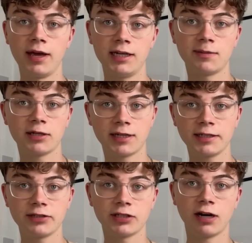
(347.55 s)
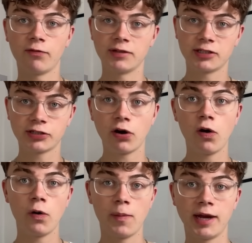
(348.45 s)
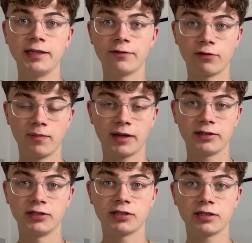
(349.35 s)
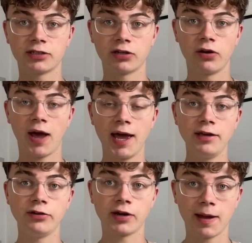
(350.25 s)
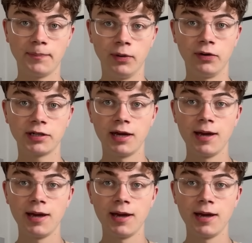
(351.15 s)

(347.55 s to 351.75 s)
It's about testing yourself with so many different methods. So A, you don't get bored.